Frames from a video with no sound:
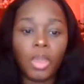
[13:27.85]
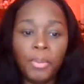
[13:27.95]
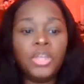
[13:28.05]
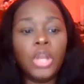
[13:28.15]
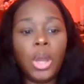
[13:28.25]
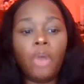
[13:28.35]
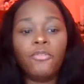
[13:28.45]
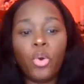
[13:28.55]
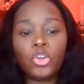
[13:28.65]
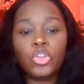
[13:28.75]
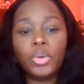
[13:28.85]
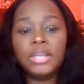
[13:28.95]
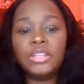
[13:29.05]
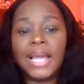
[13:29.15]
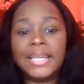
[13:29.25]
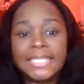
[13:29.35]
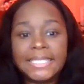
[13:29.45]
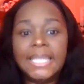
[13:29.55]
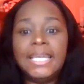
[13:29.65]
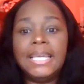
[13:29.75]
But of course, you can like
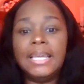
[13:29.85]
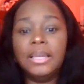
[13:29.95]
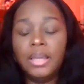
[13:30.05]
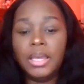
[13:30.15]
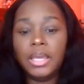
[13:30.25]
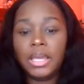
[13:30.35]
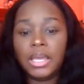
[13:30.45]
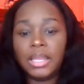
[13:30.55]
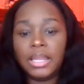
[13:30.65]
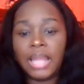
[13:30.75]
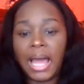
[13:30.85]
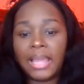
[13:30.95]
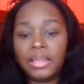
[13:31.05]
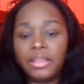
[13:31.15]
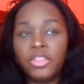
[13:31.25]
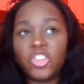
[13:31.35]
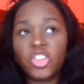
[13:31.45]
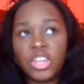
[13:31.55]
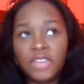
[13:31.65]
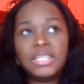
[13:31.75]
see like the
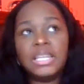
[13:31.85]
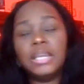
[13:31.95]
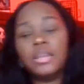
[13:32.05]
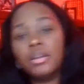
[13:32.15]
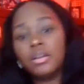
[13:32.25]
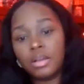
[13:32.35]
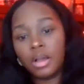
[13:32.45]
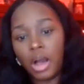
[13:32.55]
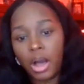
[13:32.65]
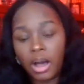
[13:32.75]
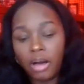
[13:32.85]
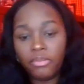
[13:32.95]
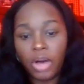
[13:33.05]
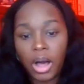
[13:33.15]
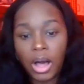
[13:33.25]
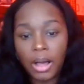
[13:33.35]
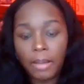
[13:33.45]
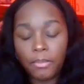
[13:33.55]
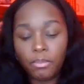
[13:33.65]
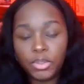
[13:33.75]
shifting of
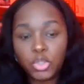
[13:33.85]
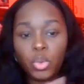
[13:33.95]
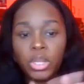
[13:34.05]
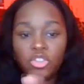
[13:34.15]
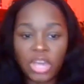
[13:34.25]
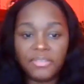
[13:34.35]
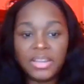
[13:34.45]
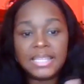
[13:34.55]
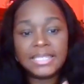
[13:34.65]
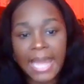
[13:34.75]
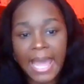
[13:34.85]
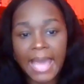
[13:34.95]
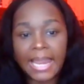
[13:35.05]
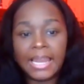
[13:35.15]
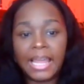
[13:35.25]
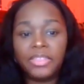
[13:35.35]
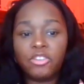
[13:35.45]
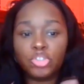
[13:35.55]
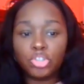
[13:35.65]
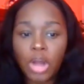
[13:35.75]
between Jeff and his dad, and like
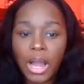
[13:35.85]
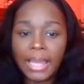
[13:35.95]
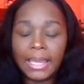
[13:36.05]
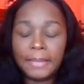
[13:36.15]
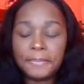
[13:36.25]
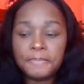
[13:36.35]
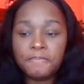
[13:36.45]
they're trying